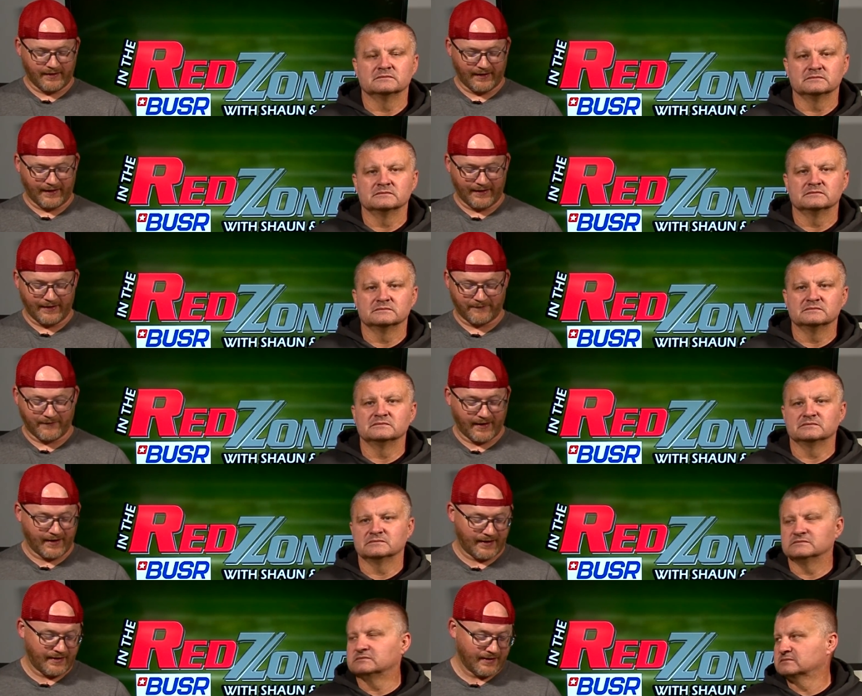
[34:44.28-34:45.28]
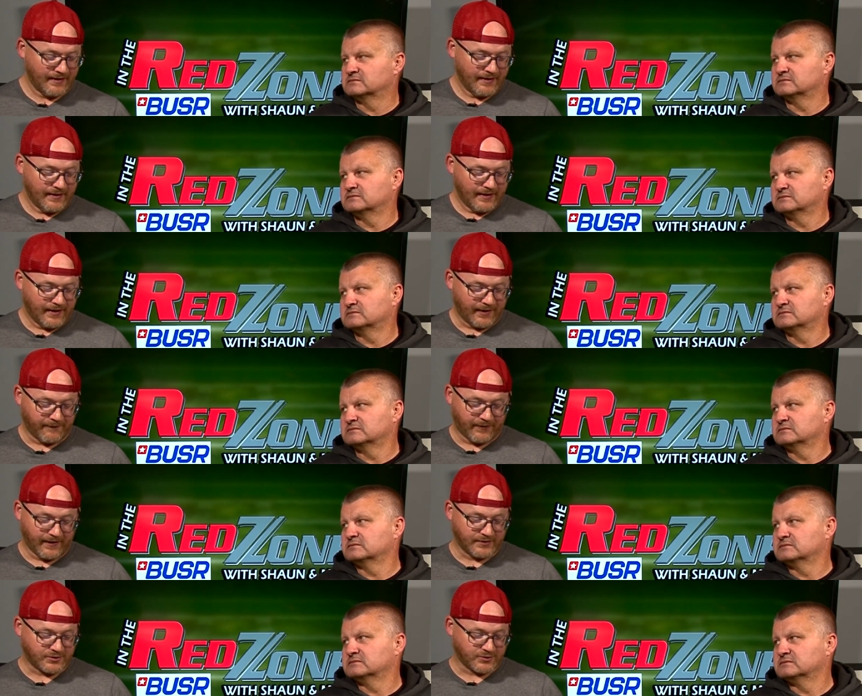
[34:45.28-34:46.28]
Speaker 1: and if they if
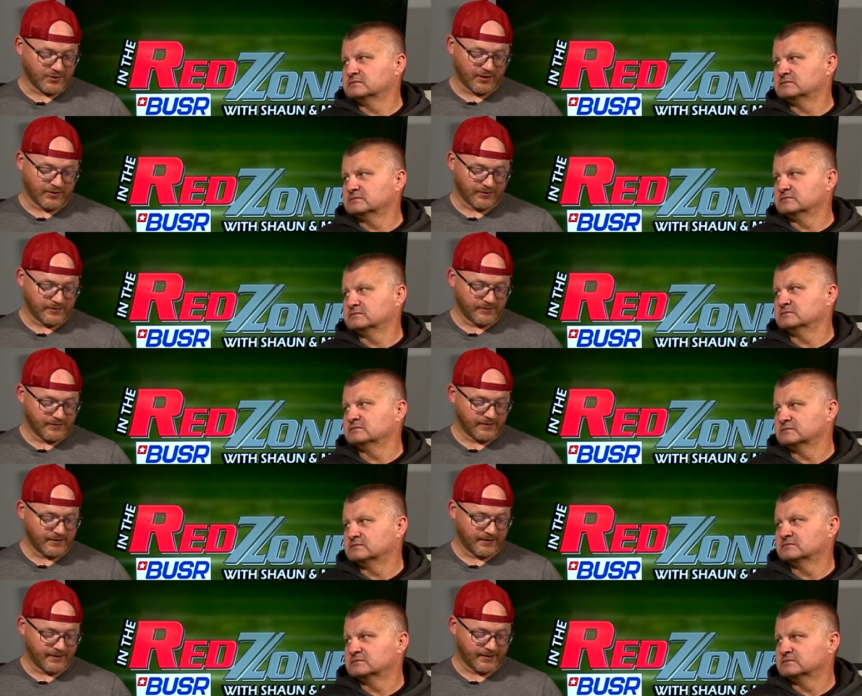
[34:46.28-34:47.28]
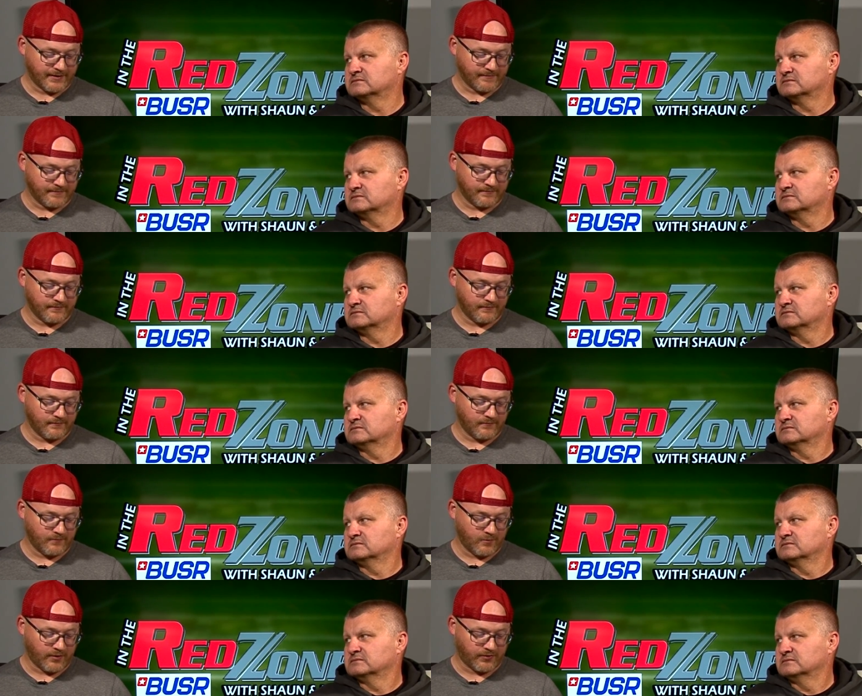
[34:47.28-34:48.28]
they struggle um,
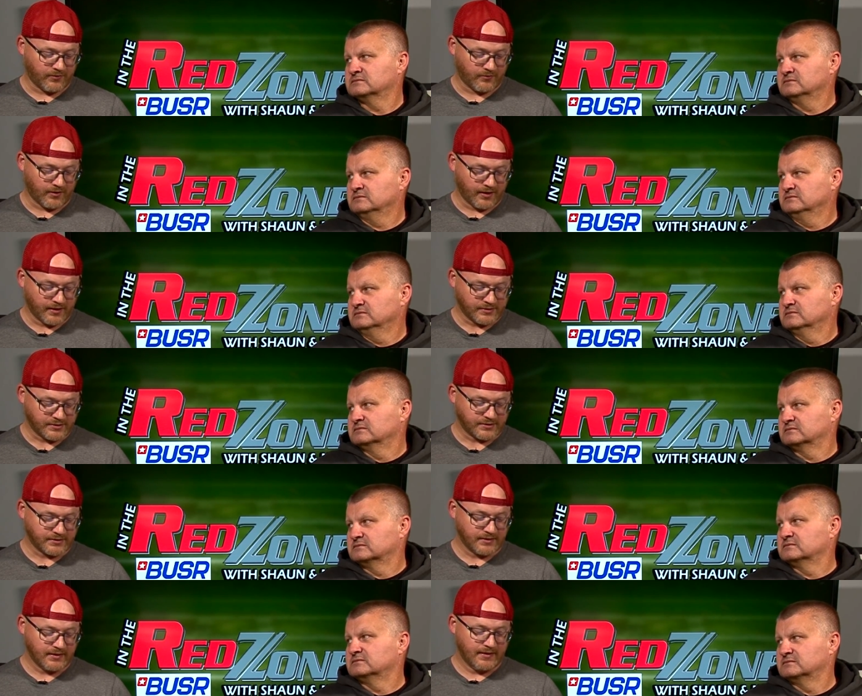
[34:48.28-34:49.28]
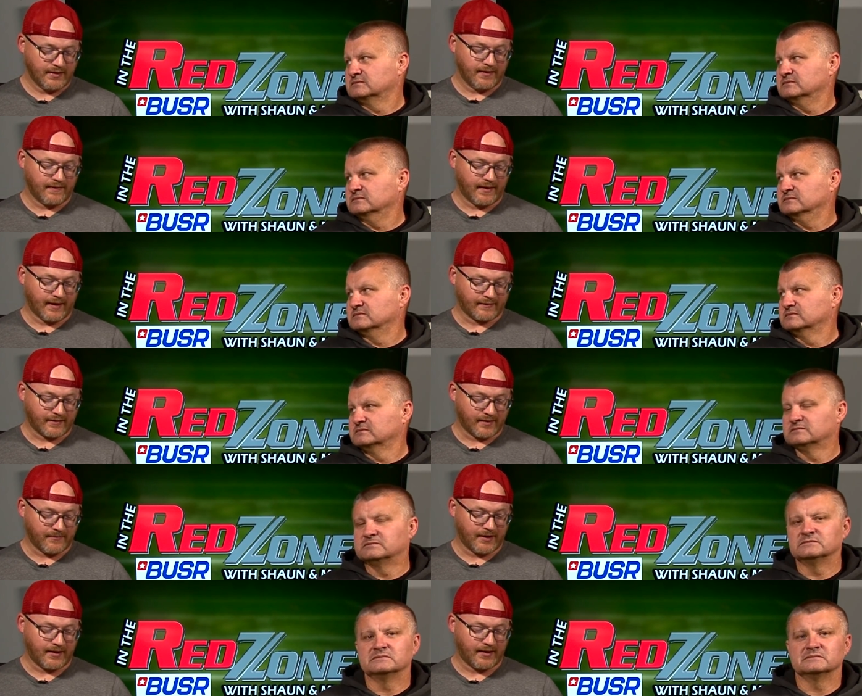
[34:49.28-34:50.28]
with the rush Mm-hmm. That's going
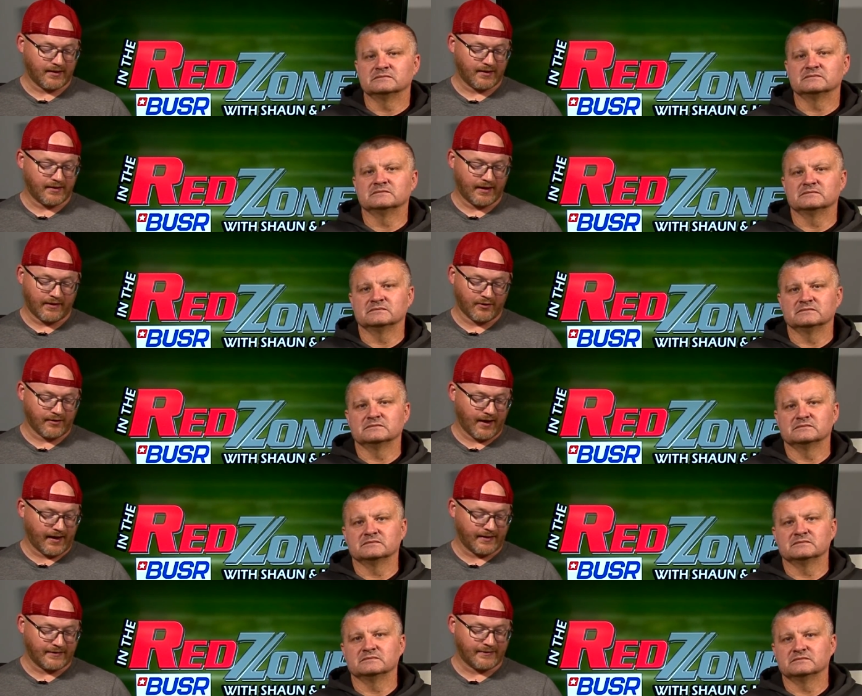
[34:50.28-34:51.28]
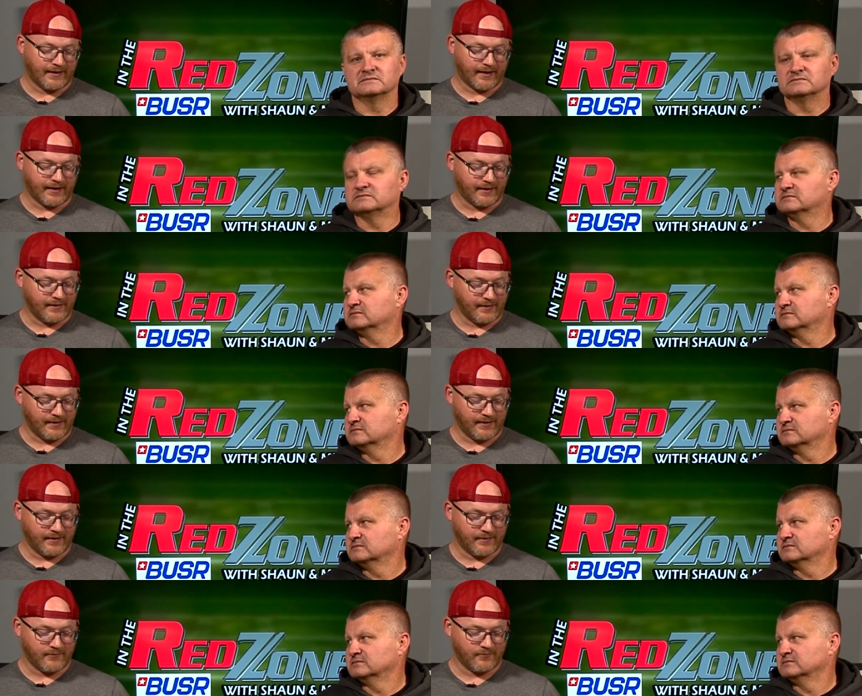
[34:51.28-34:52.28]
to be yeah, they're 92nd
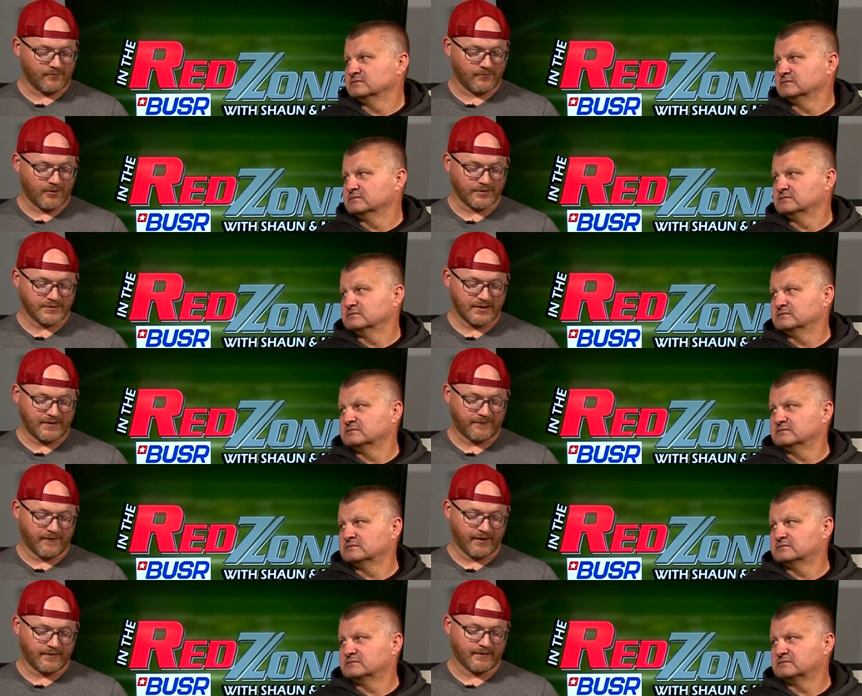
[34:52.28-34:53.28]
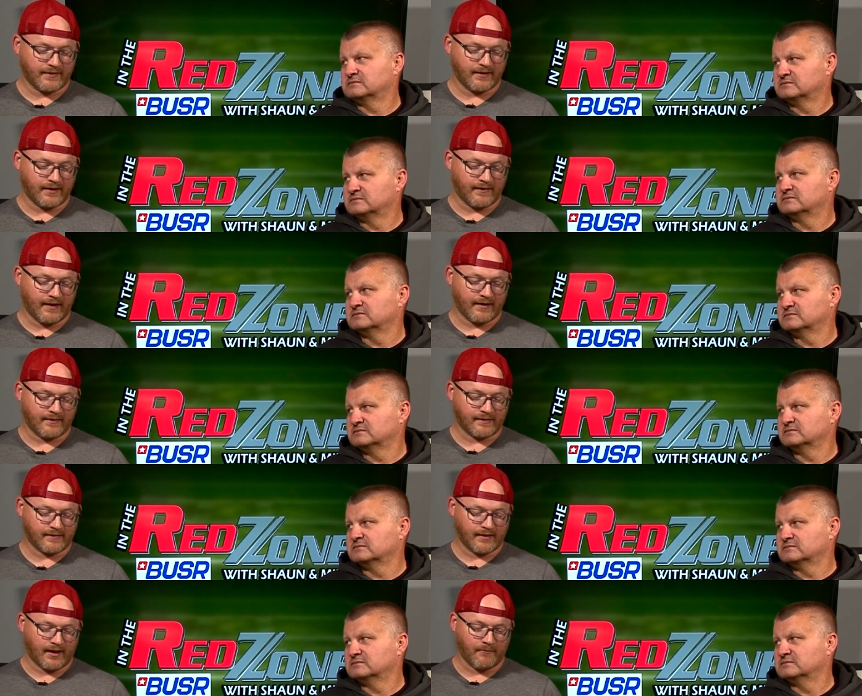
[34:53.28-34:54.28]
in rush defense, and
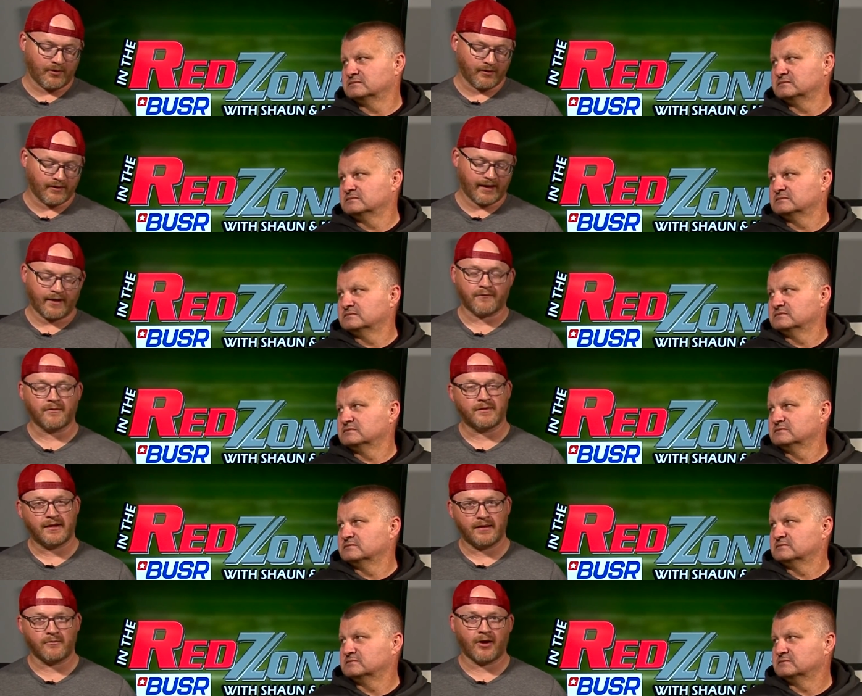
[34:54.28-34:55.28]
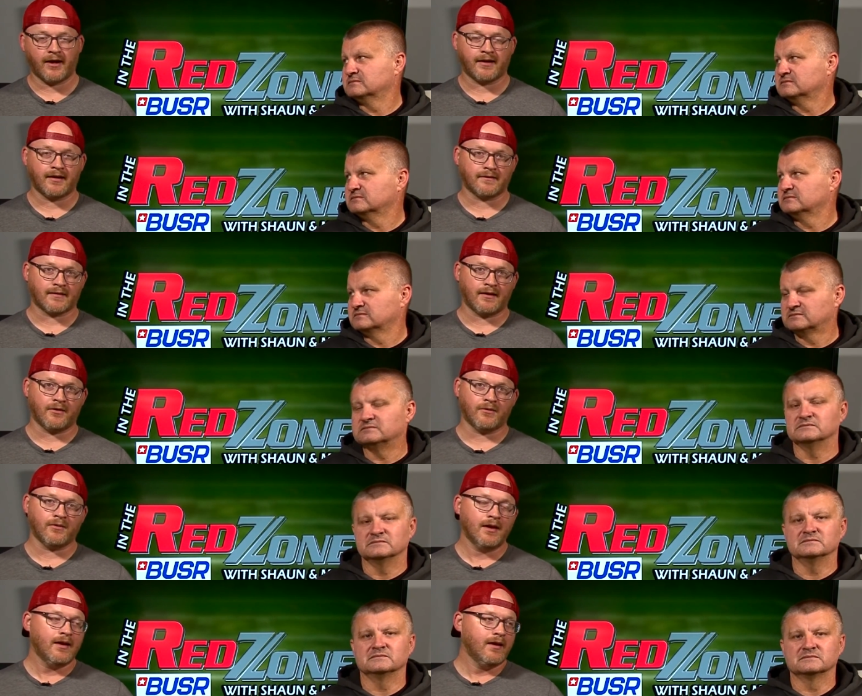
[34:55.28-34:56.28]
that's I'm pulling that from team rankings. I
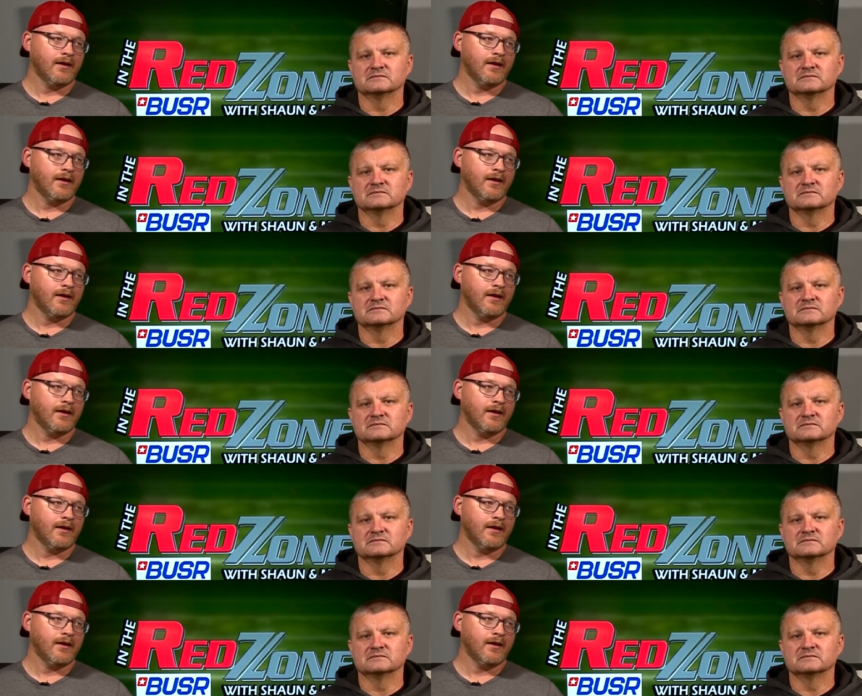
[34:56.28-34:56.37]
know mm-hmm.